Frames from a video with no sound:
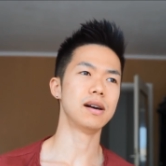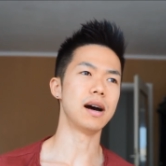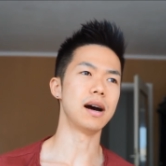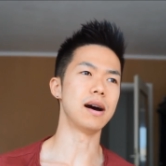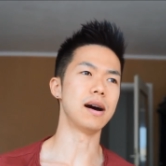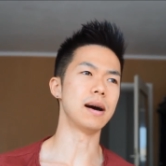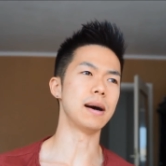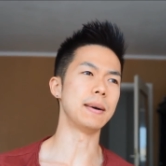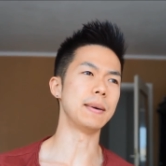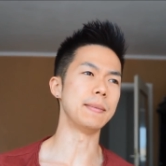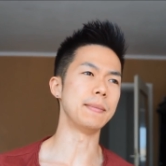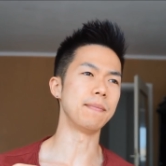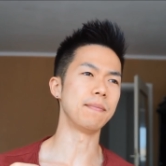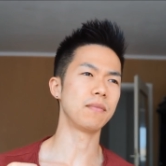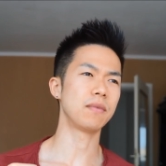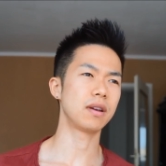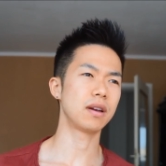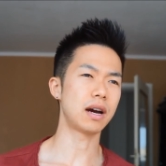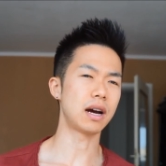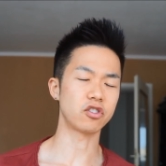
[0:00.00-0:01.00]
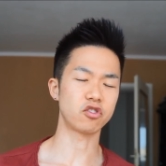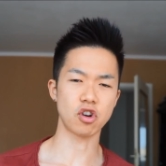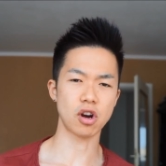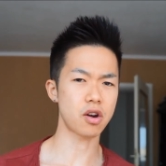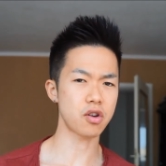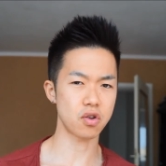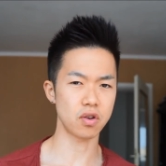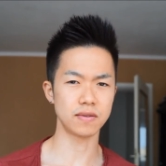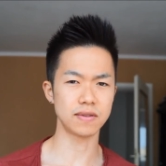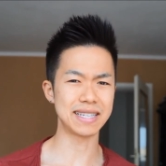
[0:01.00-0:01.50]
um,
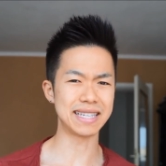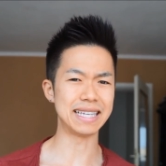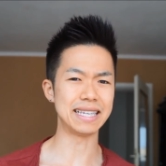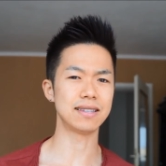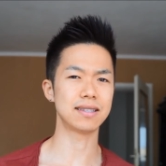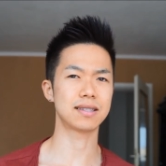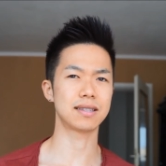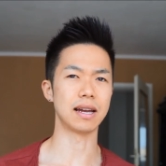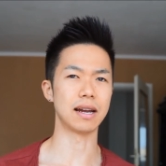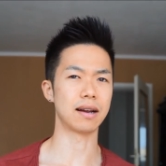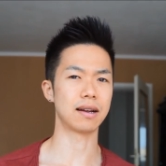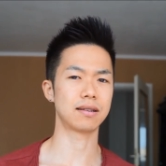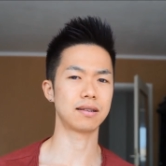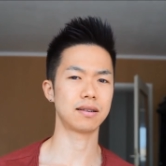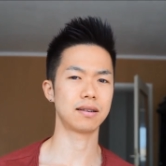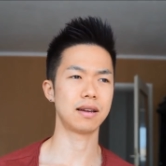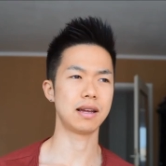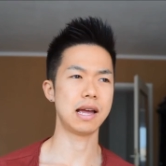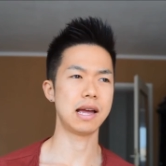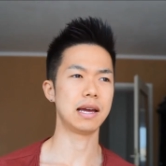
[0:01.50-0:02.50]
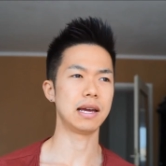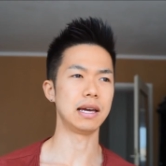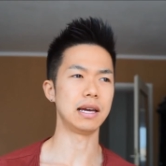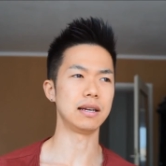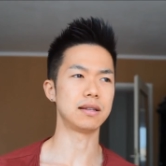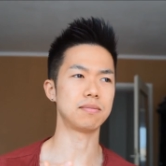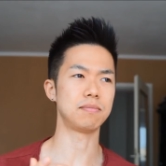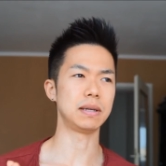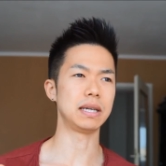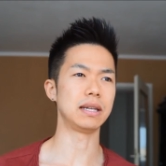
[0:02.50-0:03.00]
attraction is instinct.
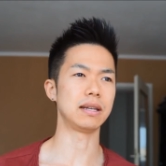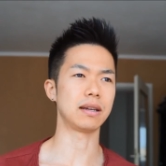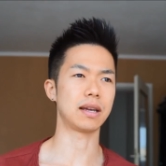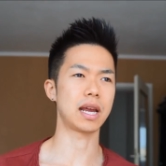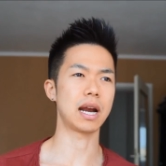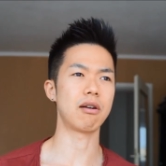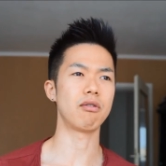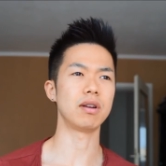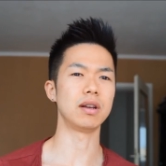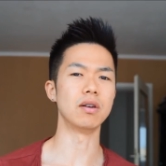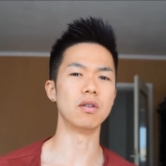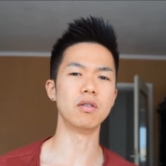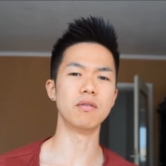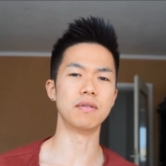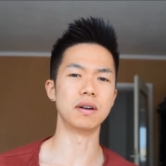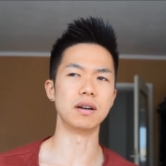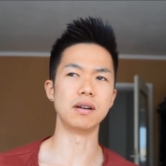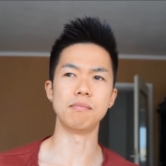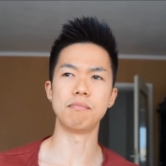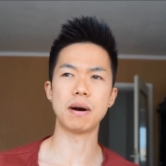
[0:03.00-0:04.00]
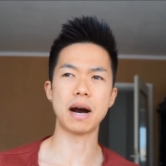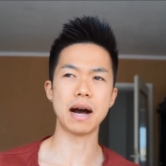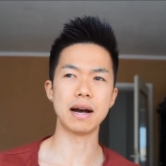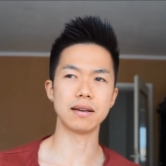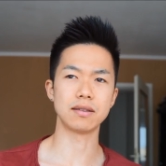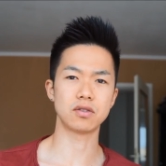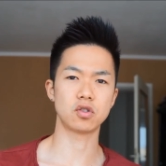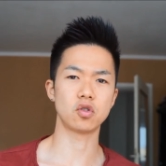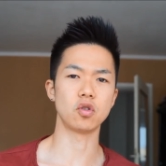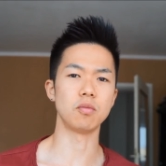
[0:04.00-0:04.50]
It's being carried over
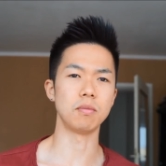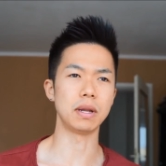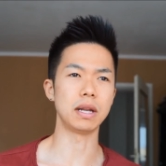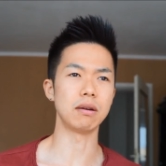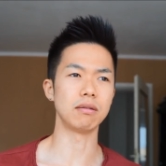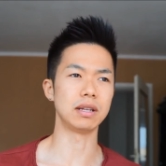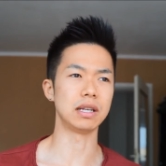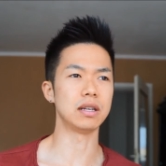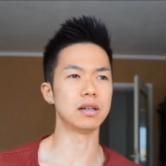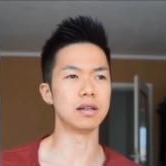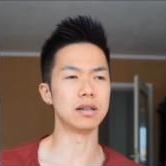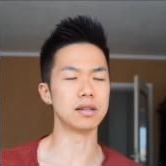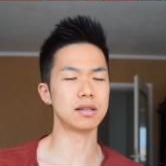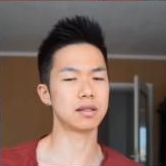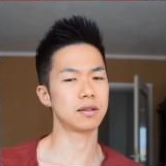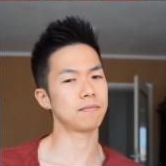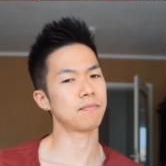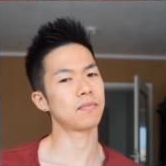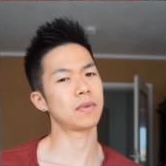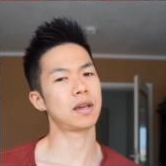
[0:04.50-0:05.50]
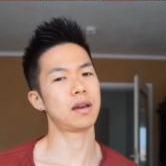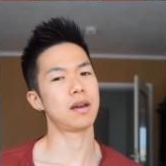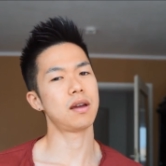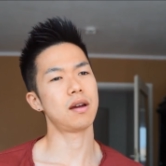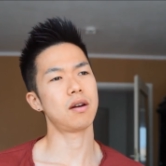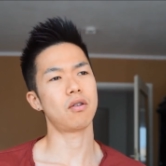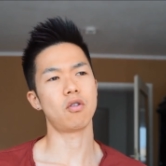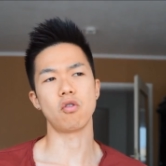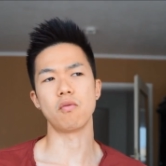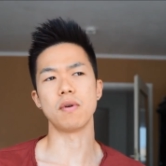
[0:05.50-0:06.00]
past two million years,
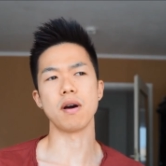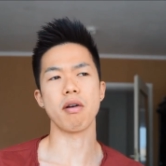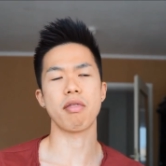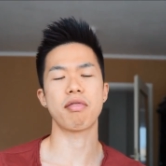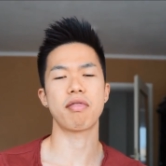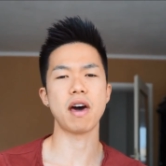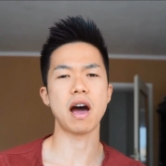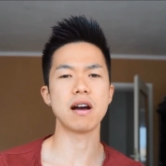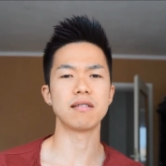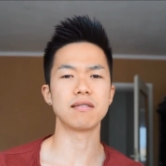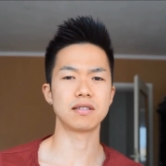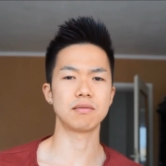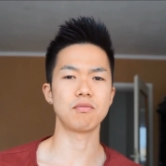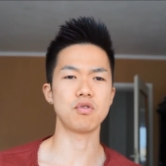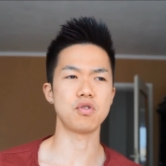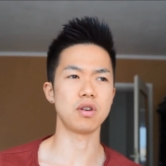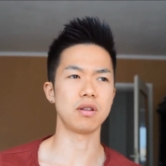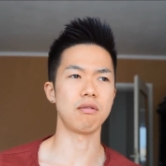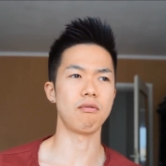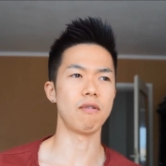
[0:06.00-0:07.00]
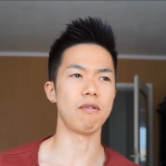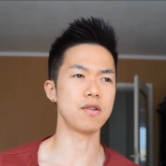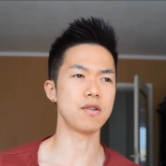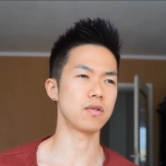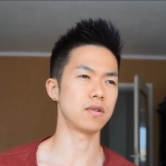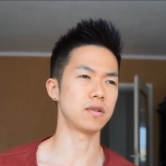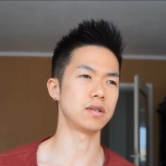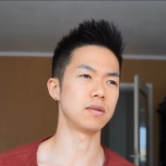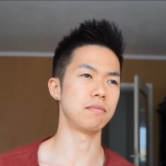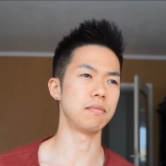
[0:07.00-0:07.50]
over a thousand
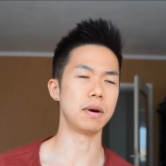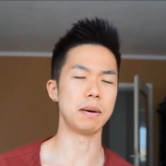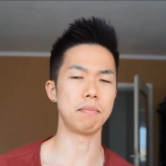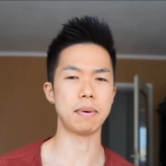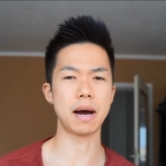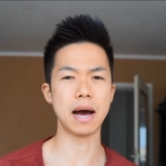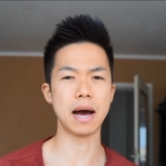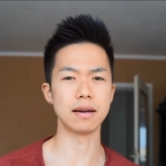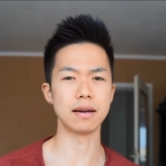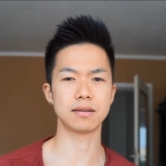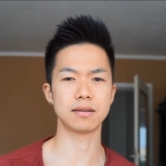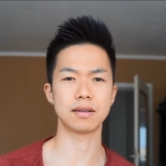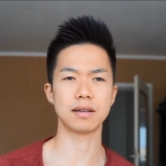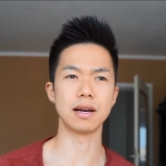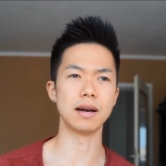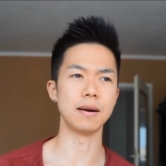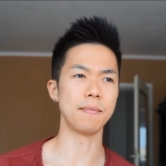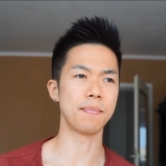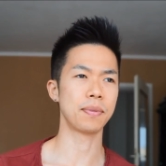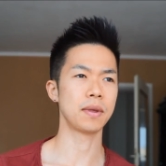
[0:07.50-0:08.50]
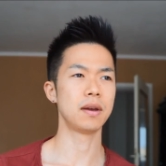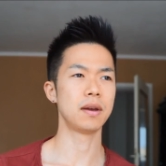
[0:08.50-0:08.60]
generations uh, past uh,